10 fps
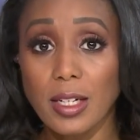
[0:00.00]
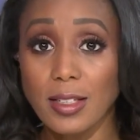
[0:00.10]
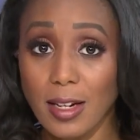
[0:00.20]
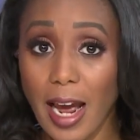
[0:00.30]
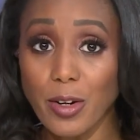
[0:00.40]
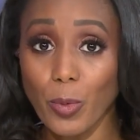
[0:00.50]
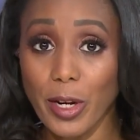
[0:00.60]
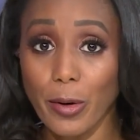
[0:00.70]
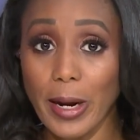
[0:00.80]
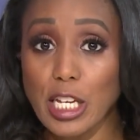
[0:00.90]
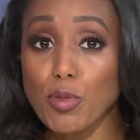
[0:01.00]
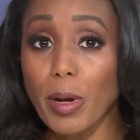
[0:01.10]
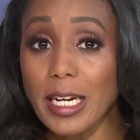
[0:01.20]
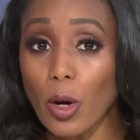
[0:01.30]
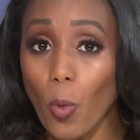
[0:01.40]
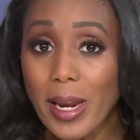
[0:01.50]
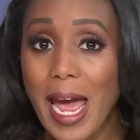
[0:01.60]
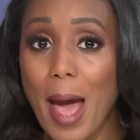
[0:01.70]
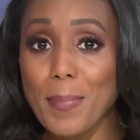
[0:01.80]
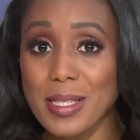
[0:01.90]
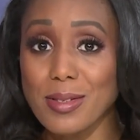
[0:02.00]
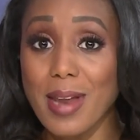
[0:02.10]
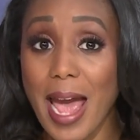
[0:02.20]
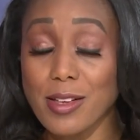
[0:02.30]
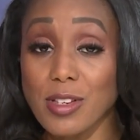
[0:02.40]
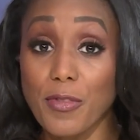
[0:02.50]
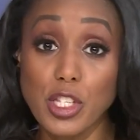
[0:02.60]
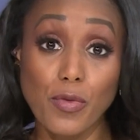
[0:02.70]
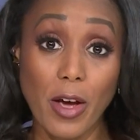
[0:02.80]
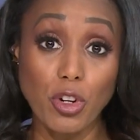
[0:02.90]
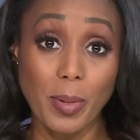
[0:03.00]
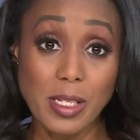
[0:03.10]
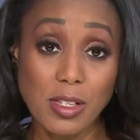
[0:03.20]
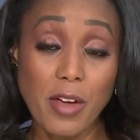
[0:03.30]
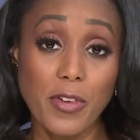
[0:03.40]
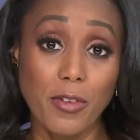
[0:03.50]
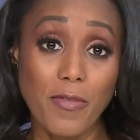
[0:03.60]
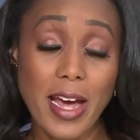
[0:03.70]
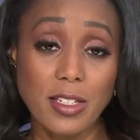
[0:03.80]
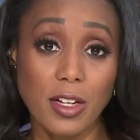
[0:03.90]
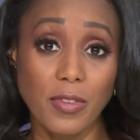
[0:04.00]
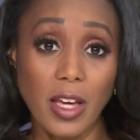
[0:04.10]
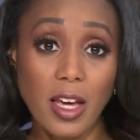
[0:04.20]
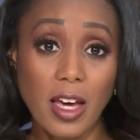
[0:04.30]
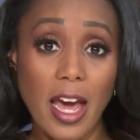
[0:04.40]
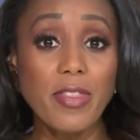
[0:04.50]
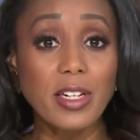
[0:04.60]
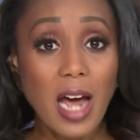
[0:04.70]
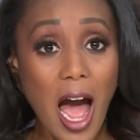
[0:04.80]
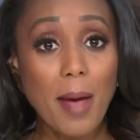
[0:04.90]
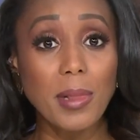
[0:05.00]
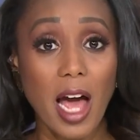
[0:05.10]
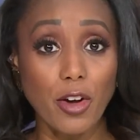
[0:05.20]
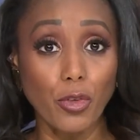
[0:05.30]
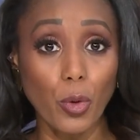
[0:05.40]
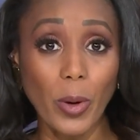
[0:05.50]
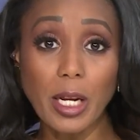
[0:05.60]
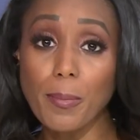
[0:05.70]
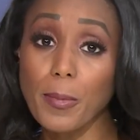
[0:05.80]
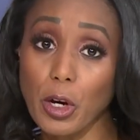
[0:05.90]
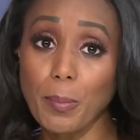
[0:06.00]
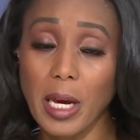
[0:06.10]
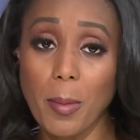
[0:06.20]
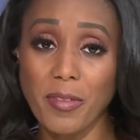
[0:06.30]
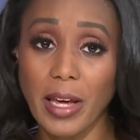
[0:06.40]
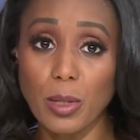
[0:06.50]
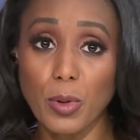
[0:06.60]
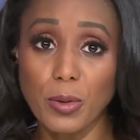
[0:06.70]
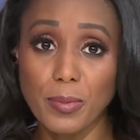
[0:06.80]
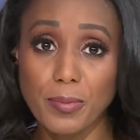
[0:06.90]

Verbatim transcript: Tonight, we are explaining what happens next if it's found to be safe and effective and the timeline for when it could become available.